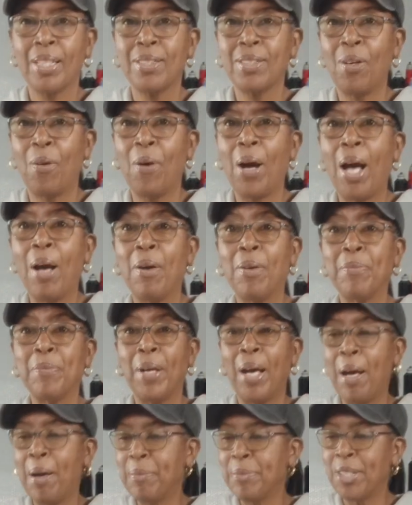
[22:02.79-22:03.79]
So
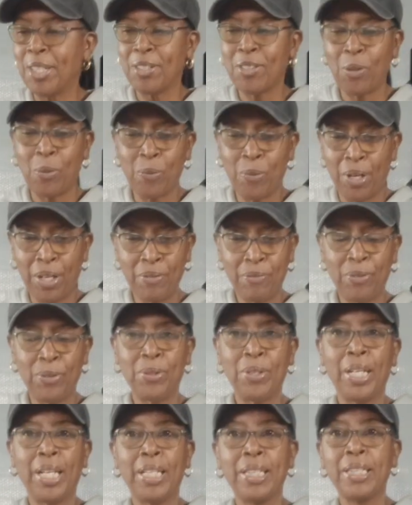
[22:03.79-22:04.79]
I'm just so
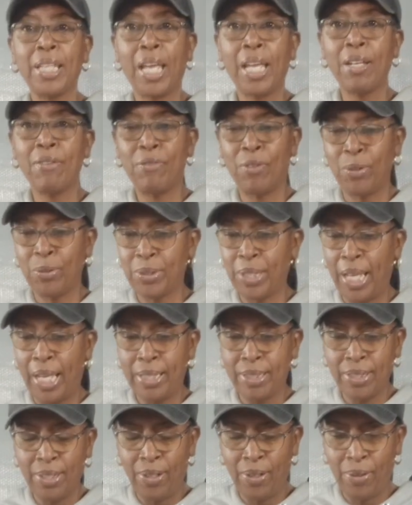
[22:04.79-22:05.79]
grateful and thankful
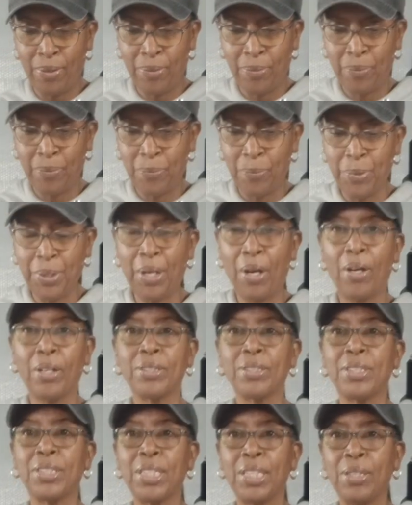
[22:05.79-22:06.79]
that, you know, we are
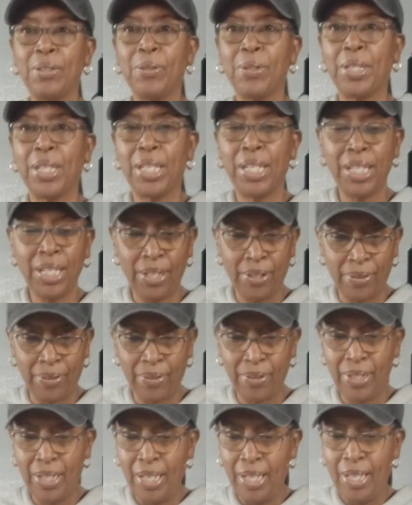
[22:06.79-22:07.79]
still
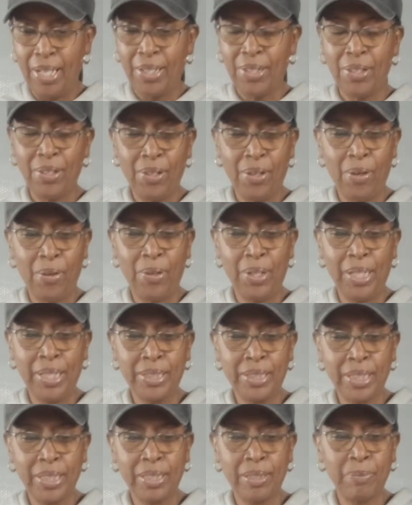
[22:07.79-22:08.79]
here, you know, and
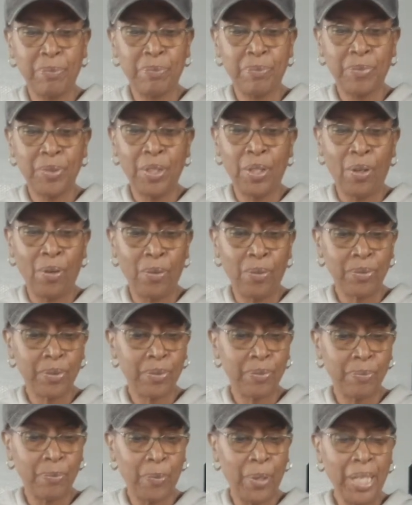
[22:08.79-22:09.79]
just, you know,
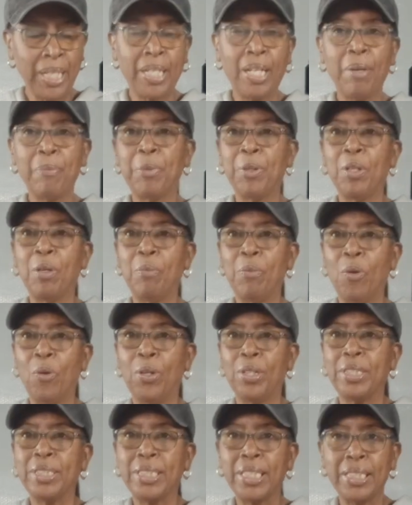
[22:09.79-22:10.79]
wake up in the
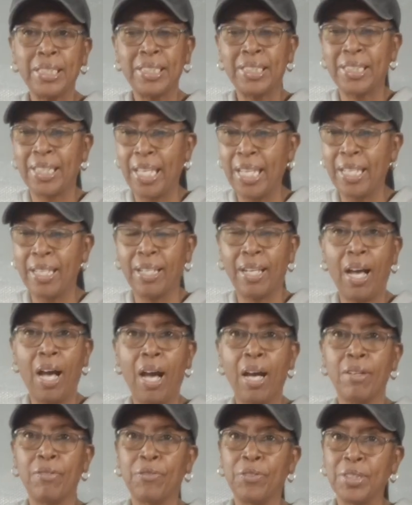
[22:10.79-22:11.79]
morning, just thank
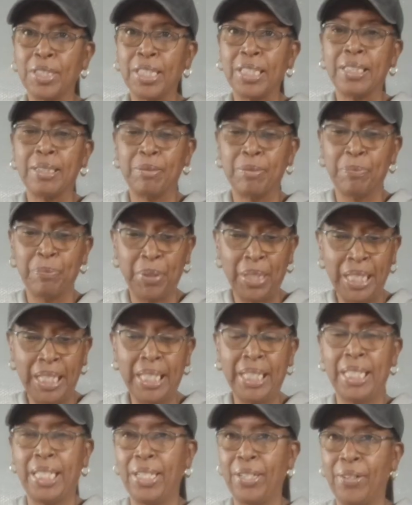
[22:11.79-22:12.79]
God for just
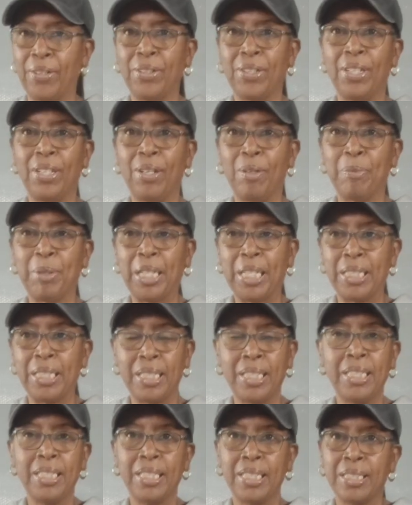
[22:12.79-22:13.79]
being here, you know, because
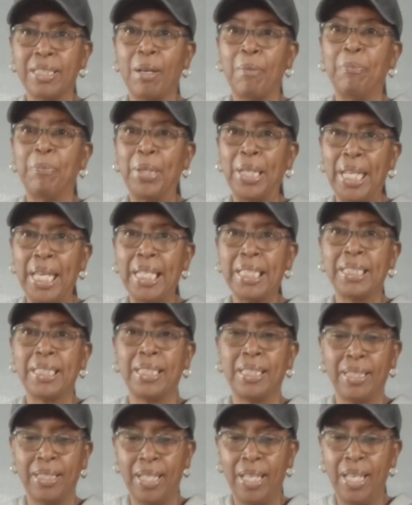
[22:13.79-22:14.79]
it is a
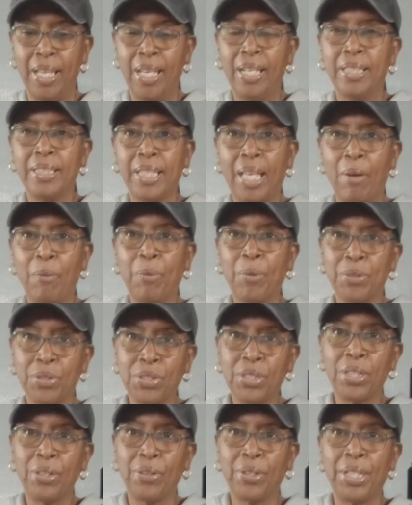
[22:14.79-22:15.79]
blessing that we're
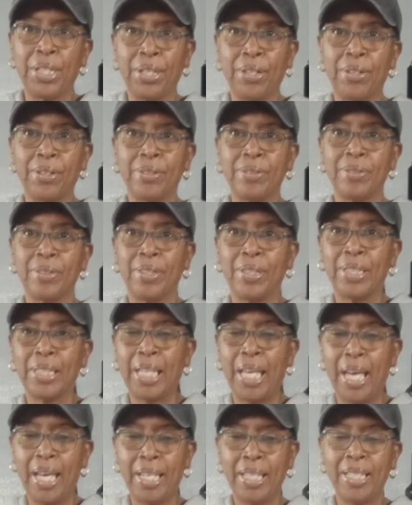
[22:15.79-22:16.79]
still here,
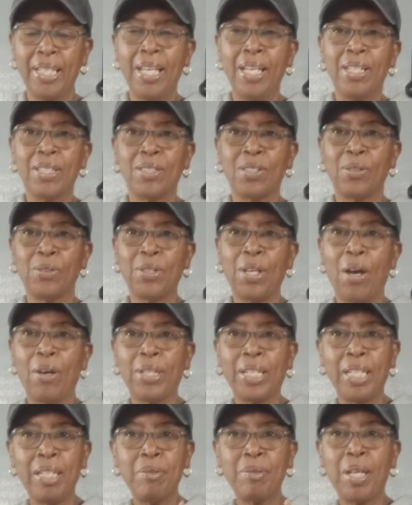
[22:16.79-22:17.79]
okay? So y'all
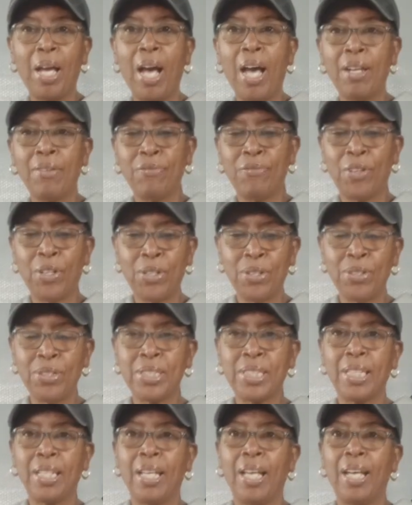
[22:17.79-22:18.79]
keep God
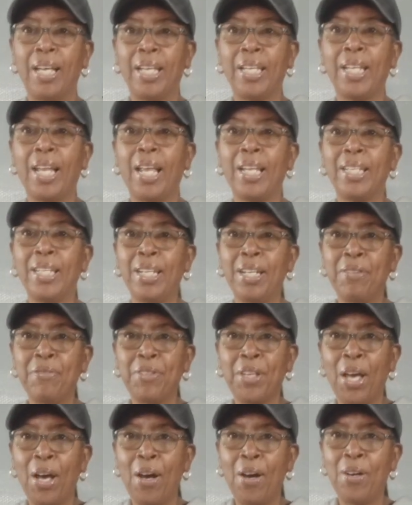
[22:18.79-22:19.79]
first, and I love
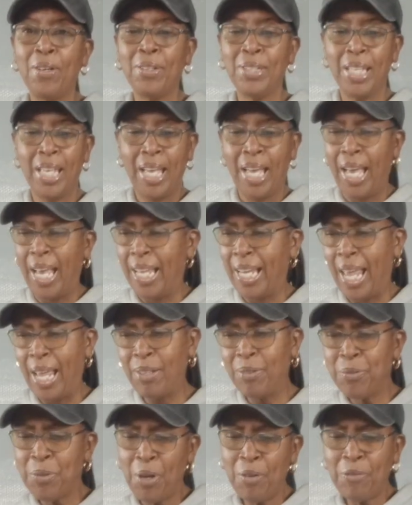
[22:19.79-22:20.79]
y'all, and I
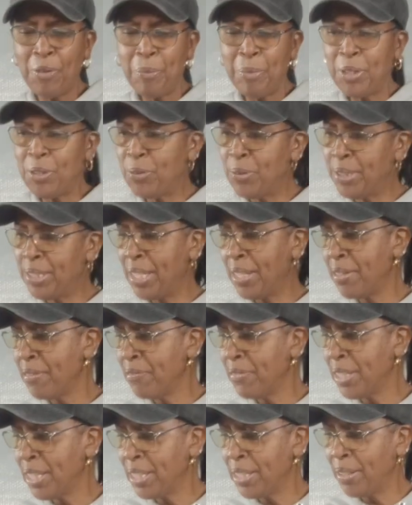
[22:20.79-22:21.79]
don't know if I'm going to do another
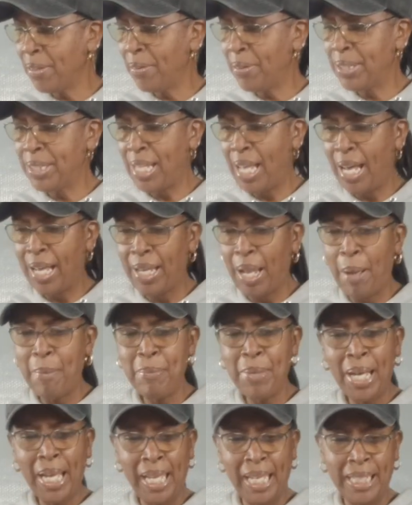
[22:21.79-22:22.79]
video or not. I
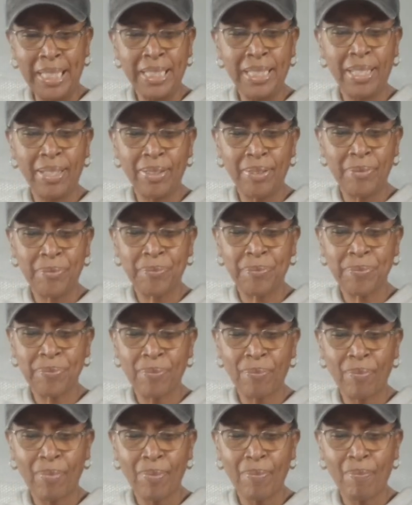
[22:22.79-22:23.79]
might.
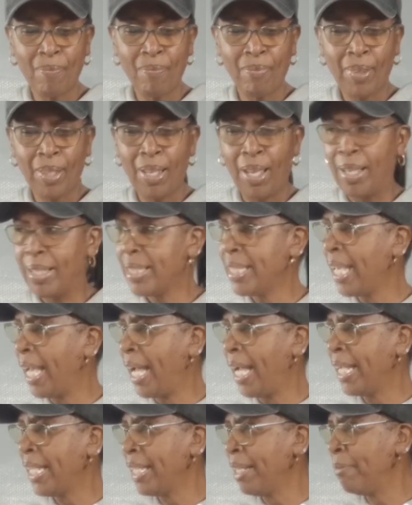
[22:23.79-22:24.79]

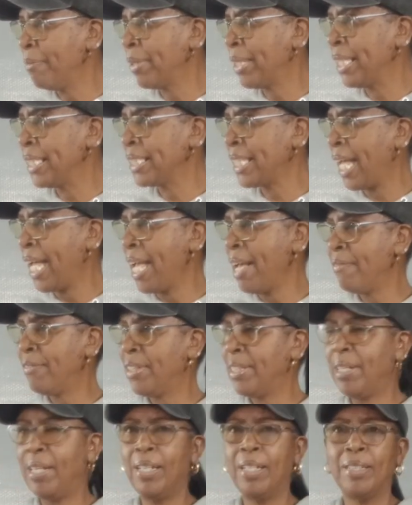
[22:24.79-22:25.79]
Yeah, I am, because I have
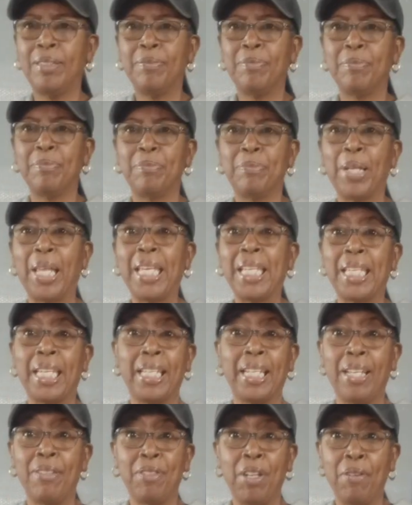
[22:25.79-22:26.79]
a
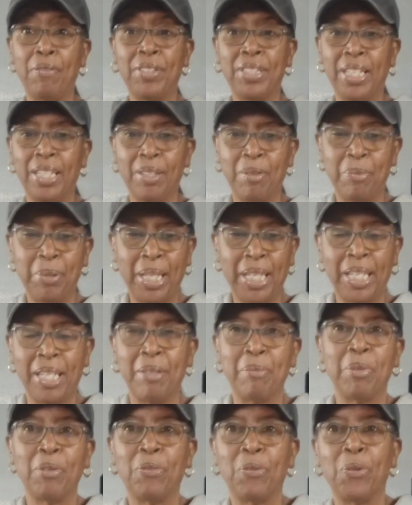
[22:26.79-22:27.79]
blanket. I've never done a
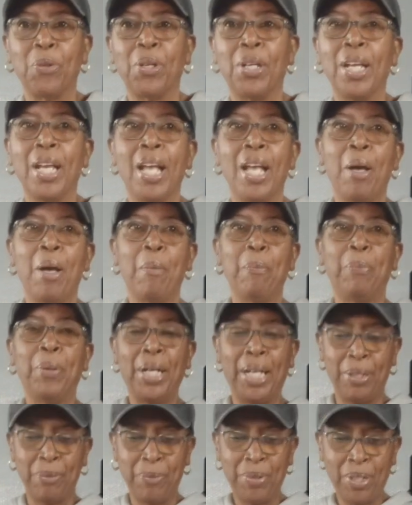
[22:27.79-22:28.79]
blanket before,
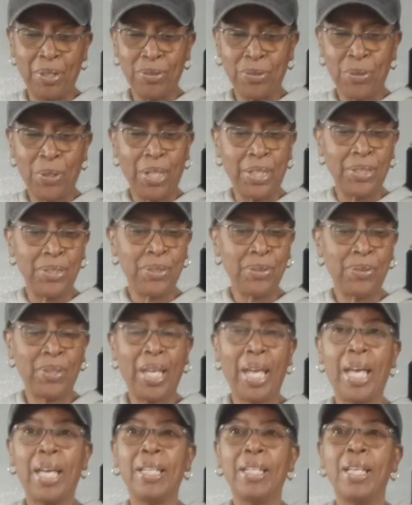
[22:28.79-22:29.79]
but we're going to try to do
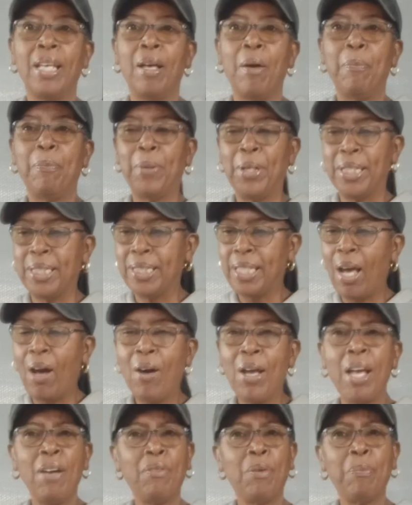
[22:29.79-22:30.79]
that. But y'all
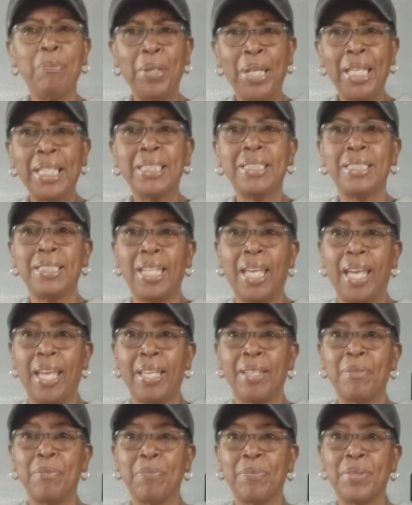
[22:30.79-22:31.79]
have a blessed
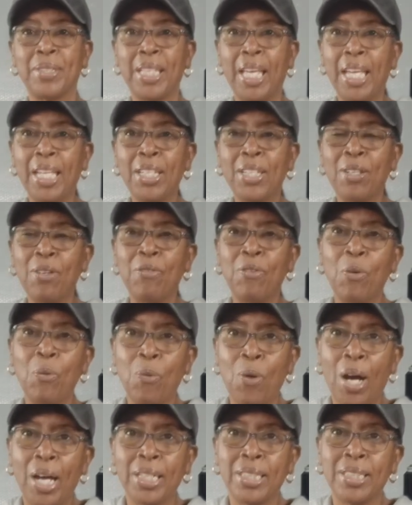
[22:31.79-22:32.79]
day. Thank you for
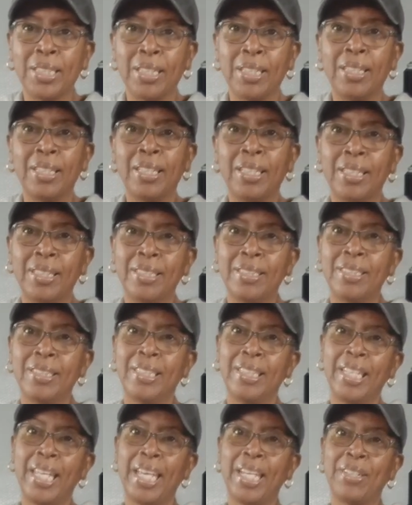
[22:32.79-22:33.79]
watching.
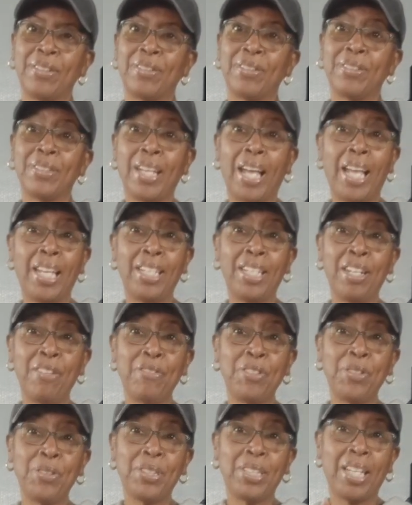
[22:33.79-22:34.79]
Later. I love
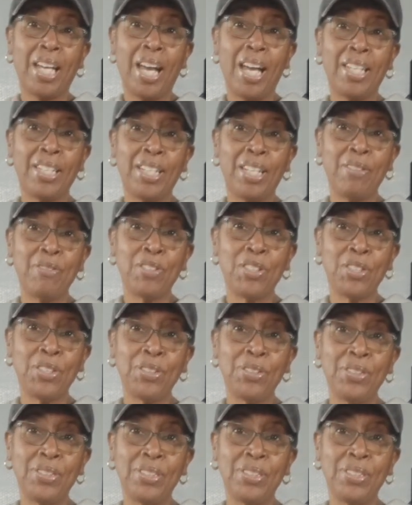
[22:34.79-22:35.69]
you. God loves you.